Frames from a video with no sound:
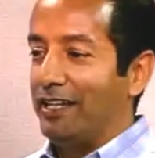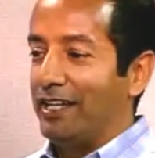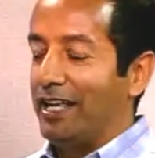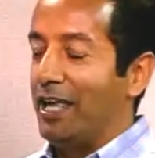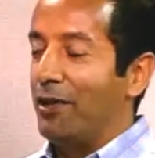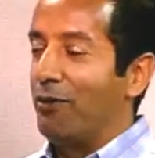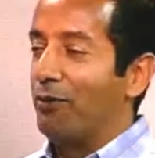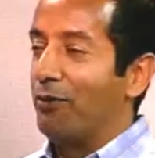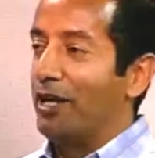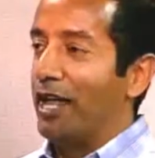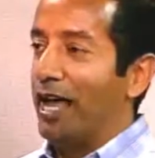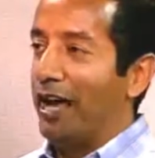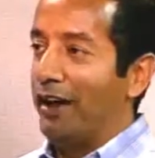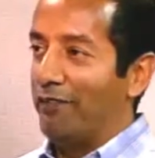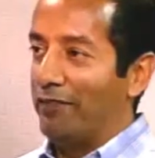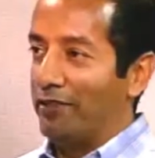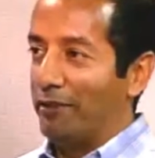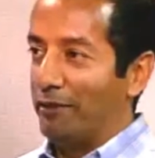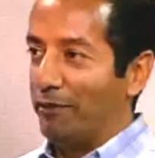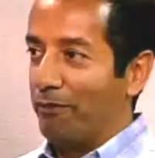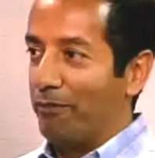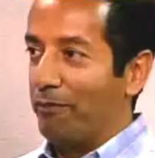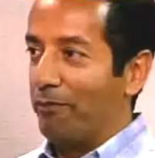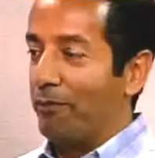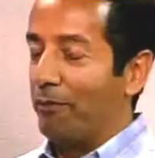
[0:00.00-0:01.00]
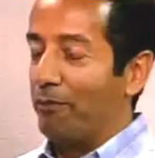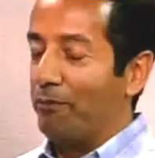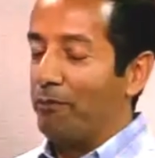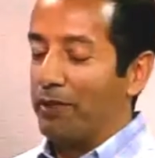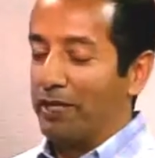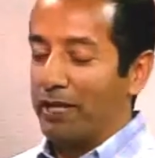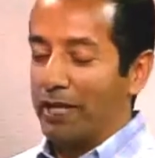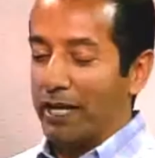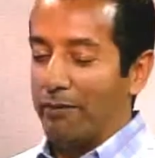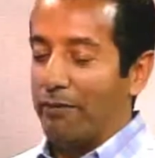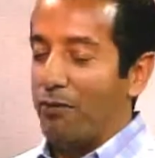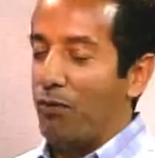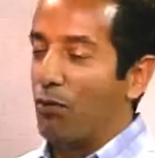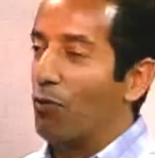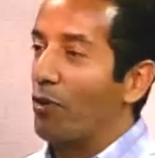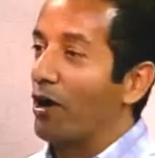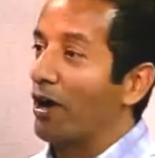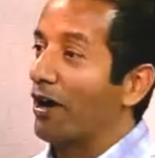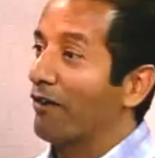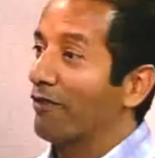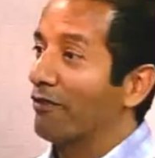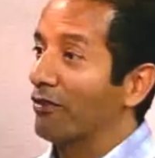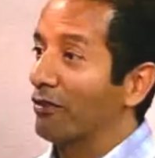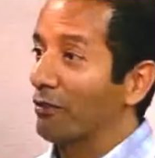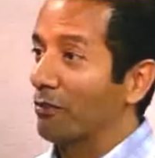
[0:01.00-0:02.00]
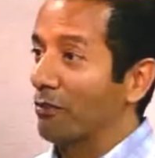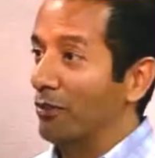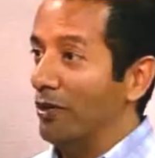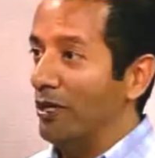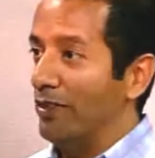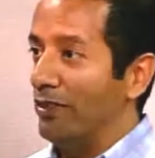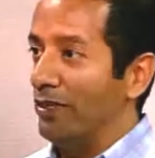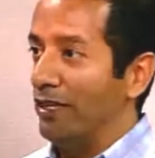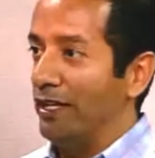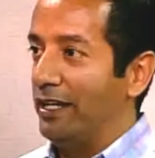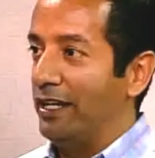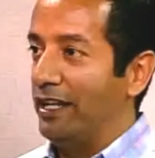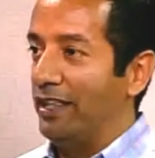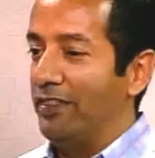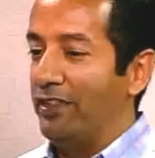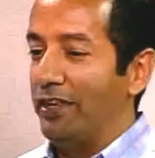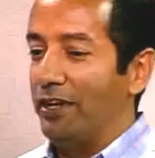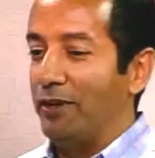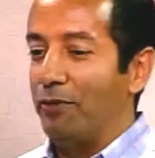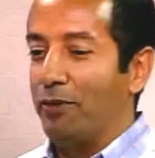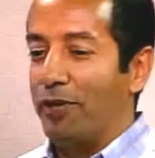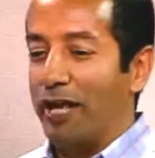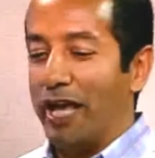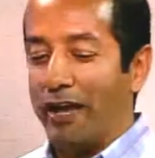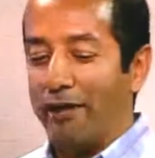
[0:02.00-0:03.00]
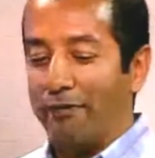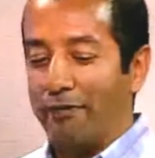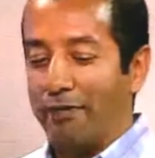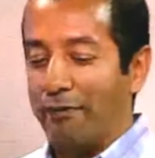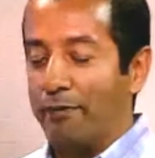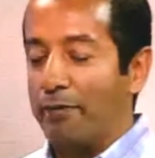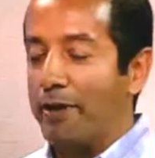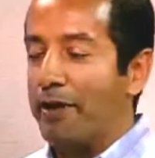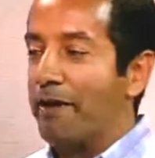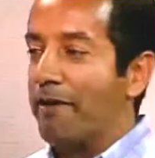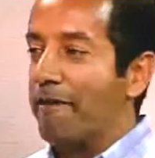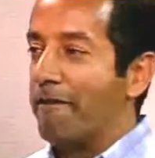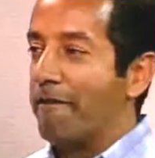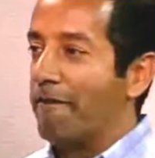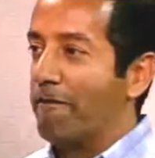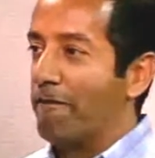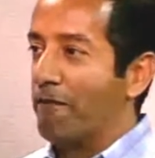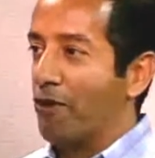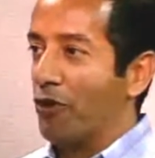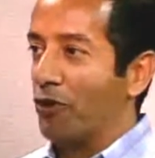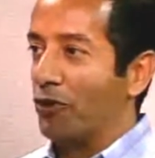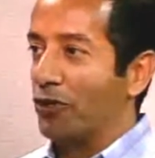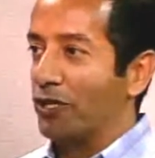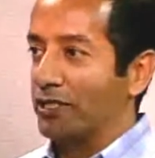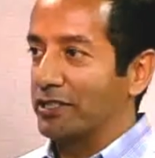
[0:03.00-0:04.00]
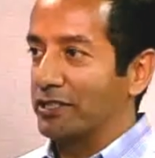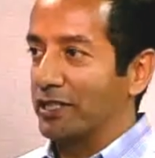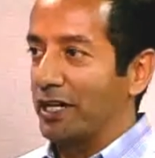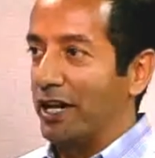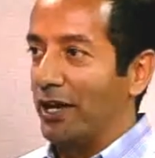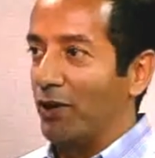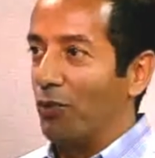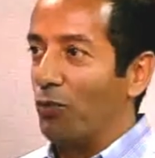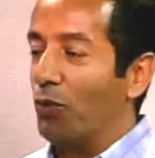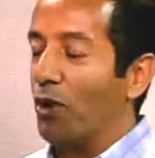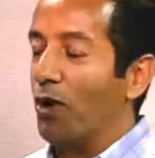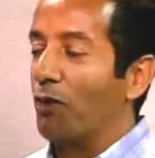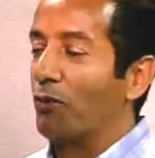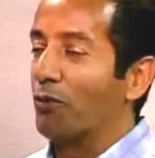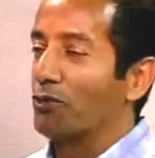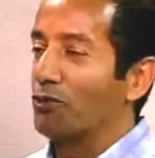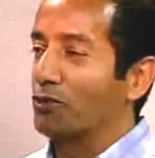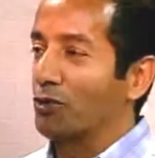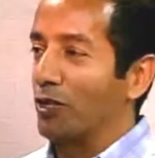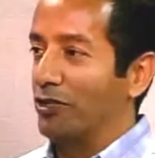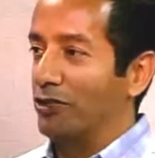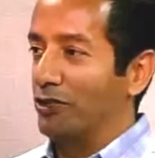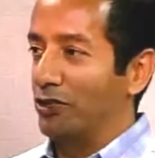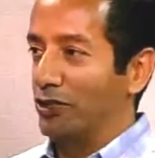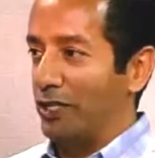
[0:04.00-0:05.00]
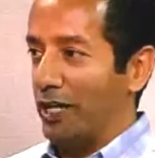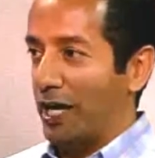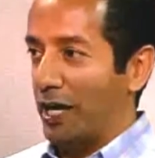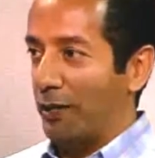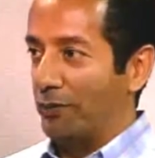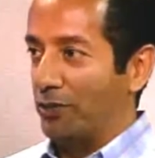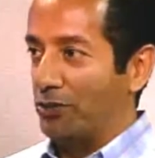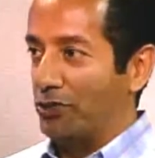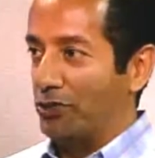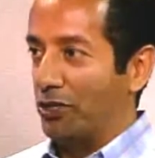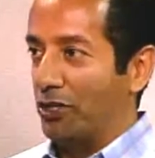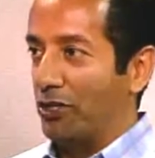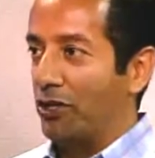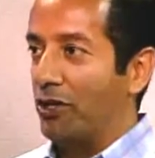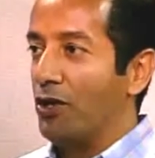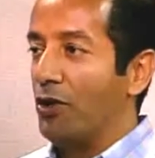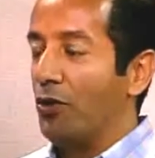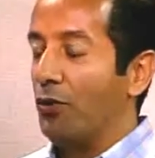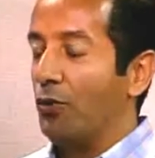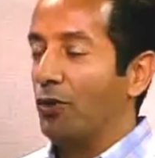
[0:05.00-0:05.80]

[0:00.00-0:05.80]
He would have them become aware of their breathing, and then he would have them focus on what we're trying to accomplish here.